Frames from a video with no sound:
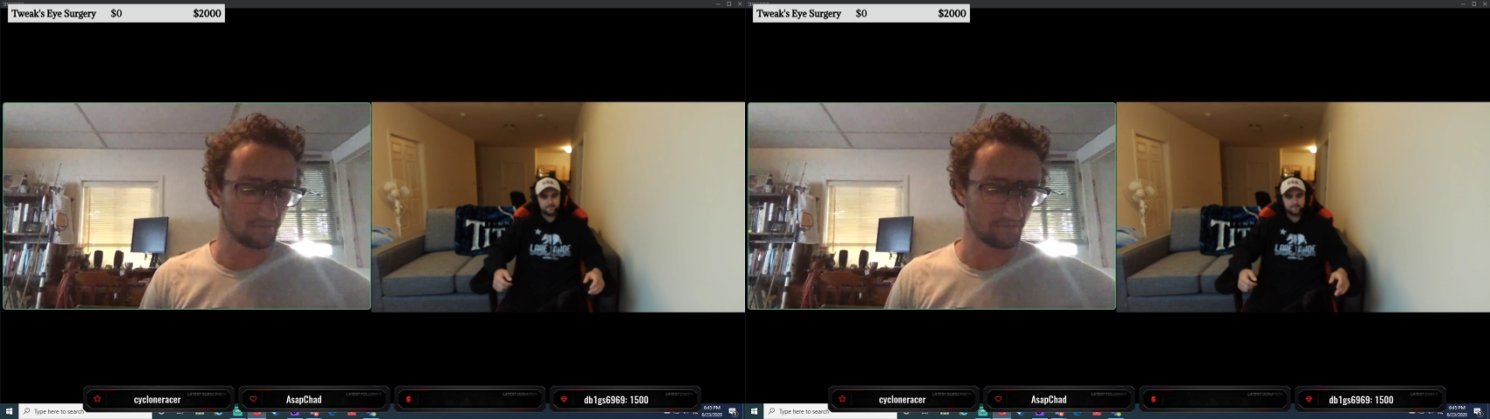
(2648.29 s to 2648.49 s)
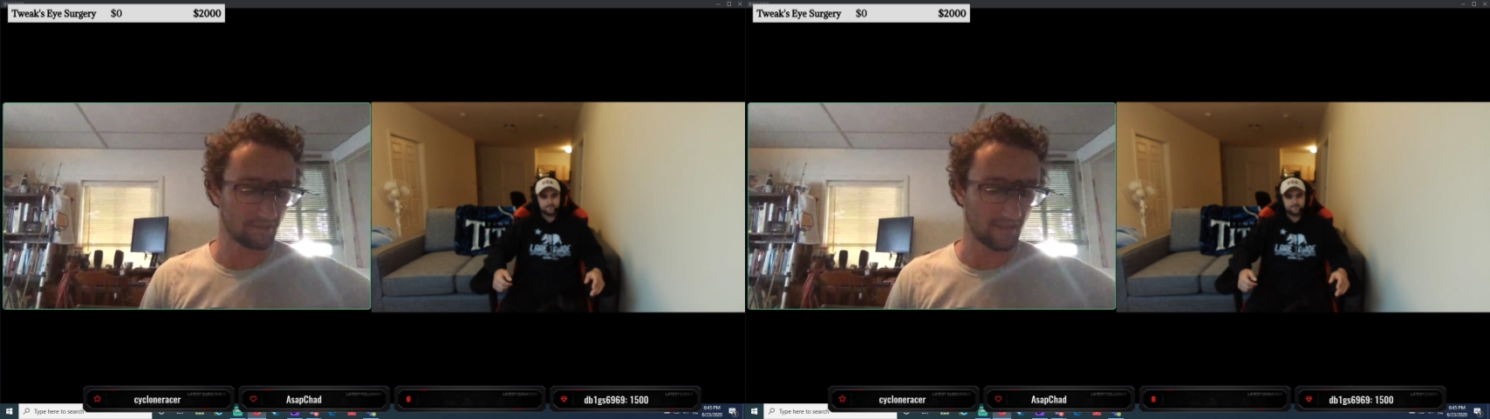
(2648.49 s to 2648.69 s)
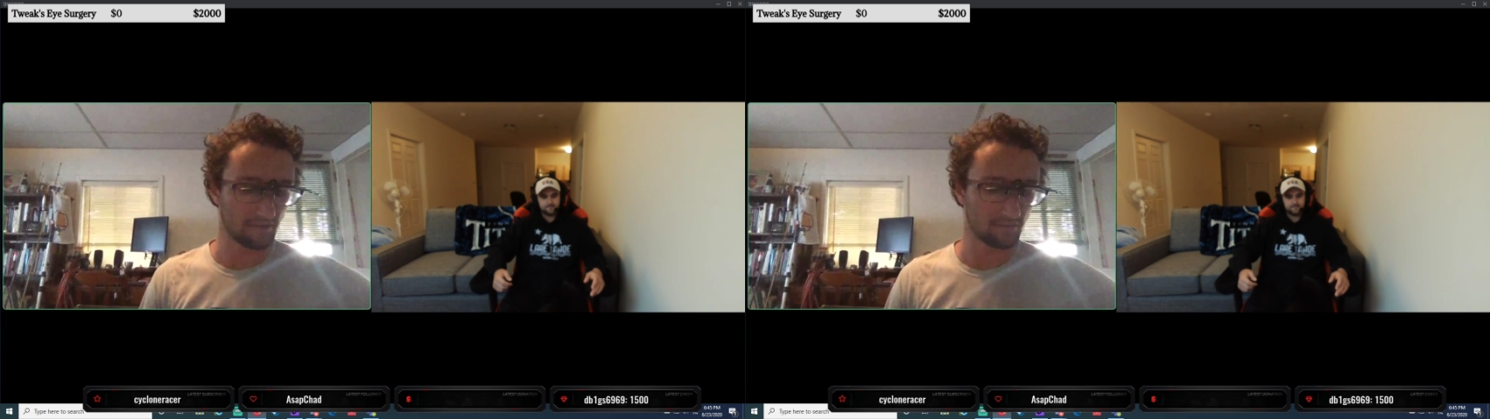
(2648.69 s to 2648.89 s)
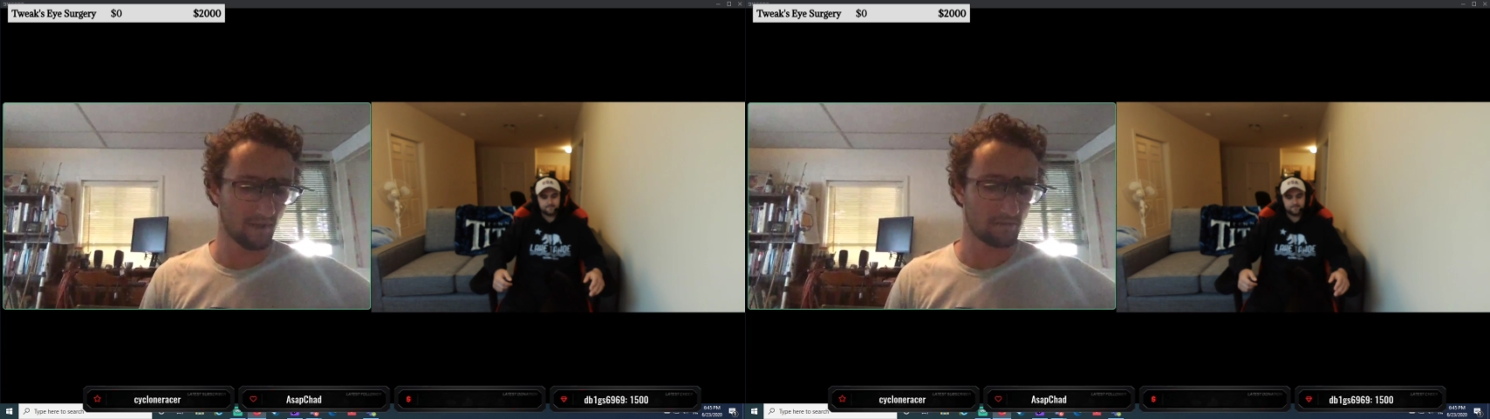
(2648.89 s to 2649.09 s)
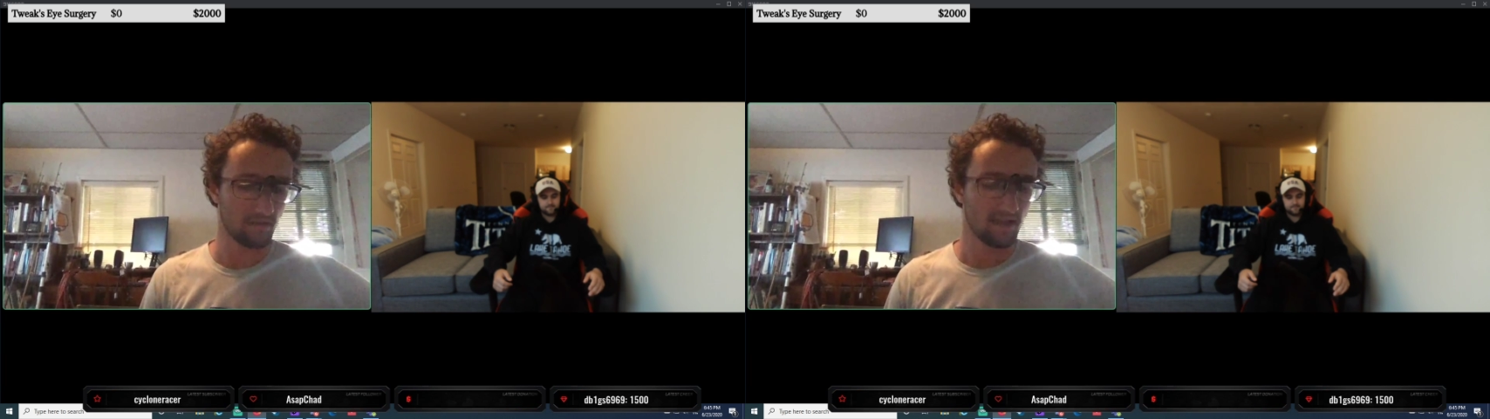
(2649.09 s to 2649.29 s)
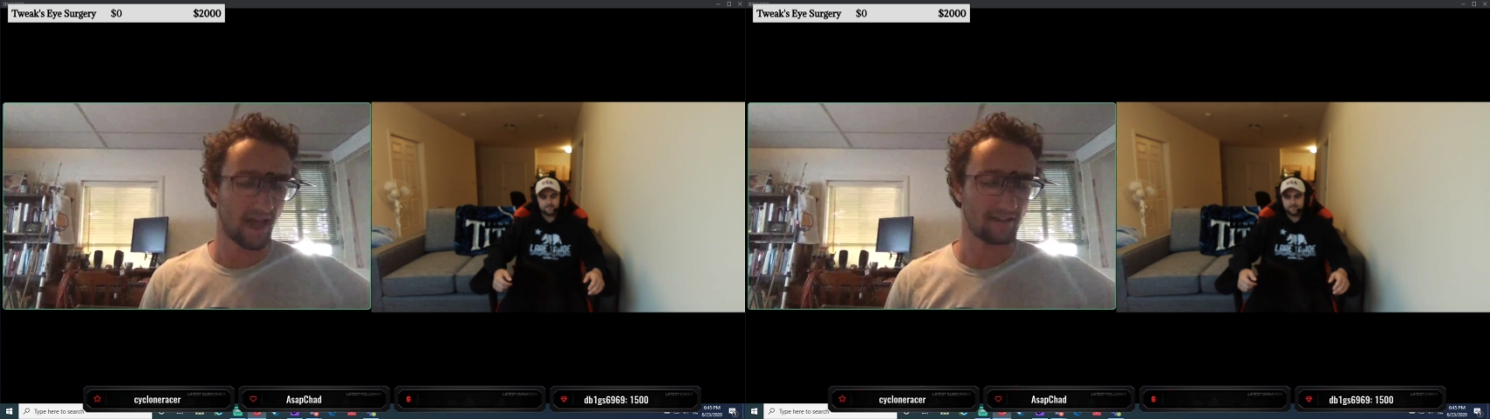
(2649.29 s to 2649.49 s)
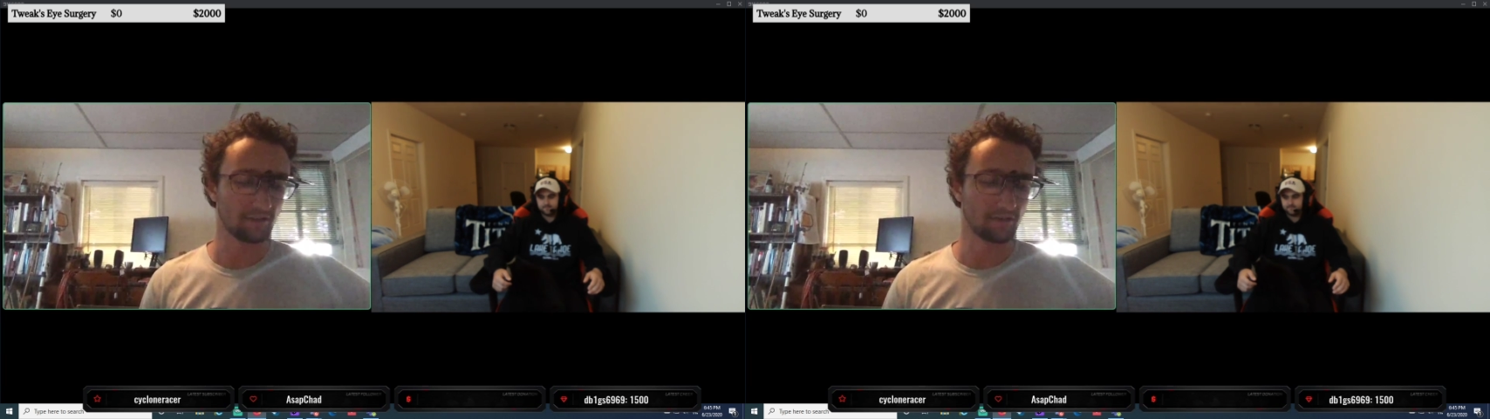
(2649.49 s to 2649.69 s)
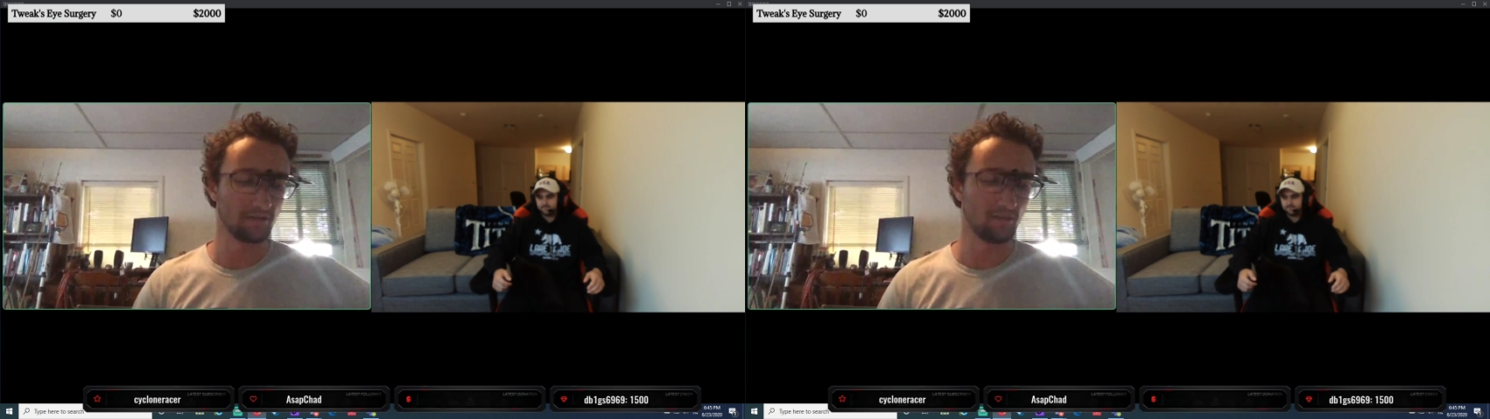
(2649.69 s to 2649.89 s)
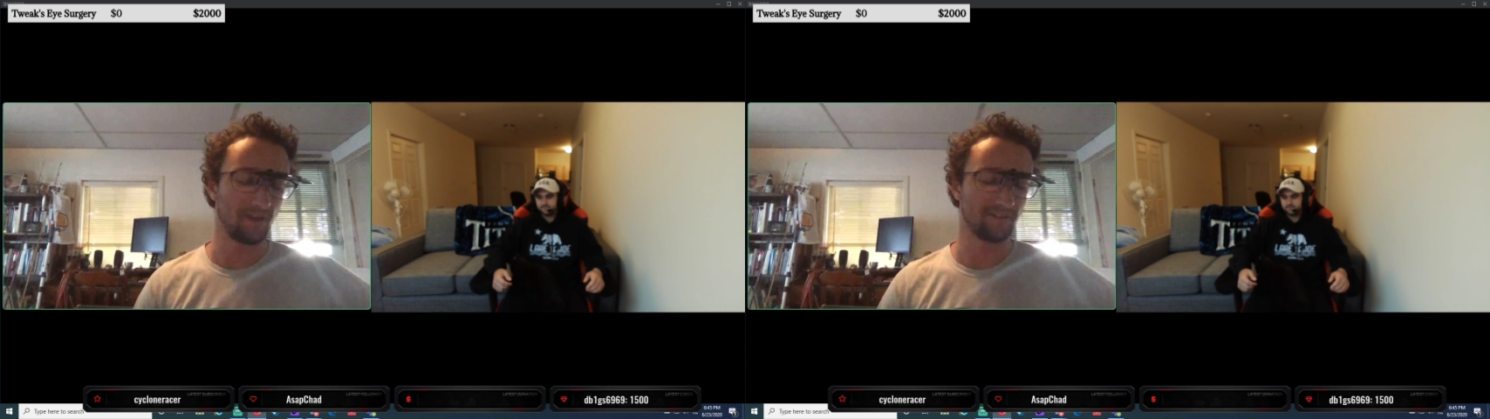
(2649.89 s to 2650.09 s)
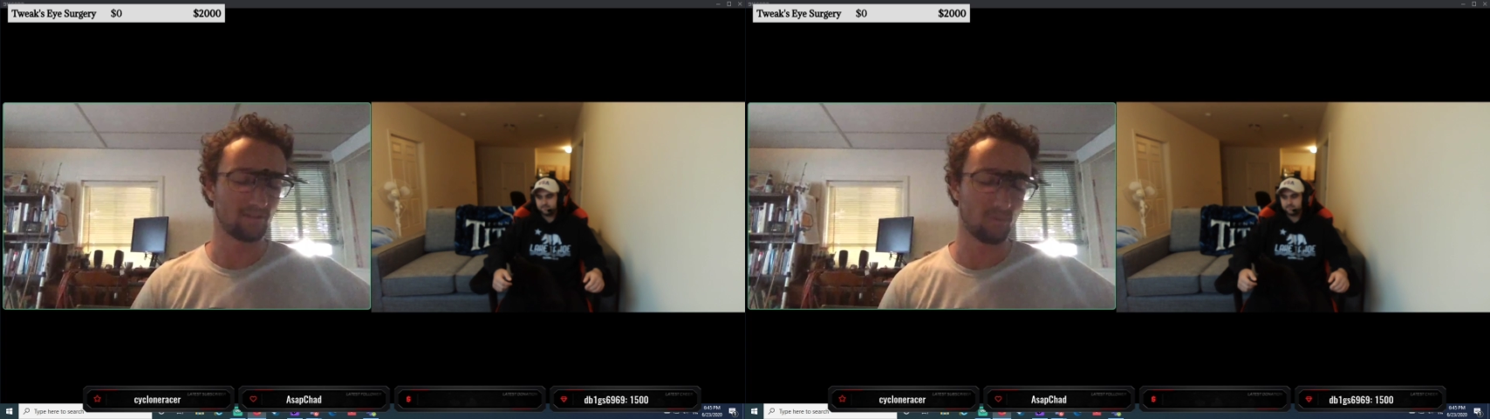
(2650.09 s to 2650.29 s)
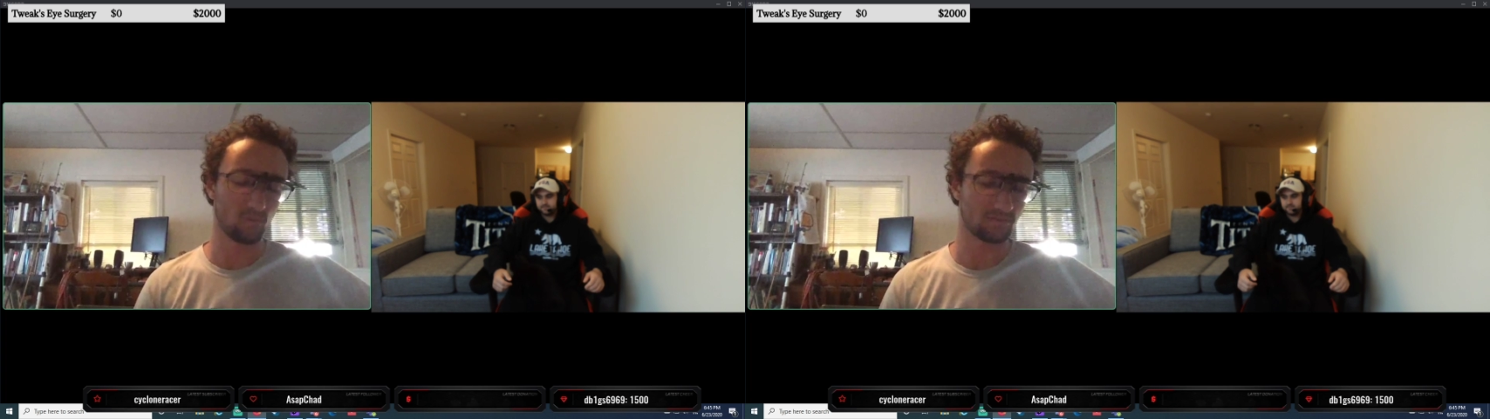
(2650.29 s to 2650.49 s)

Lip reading: Like I literally went to what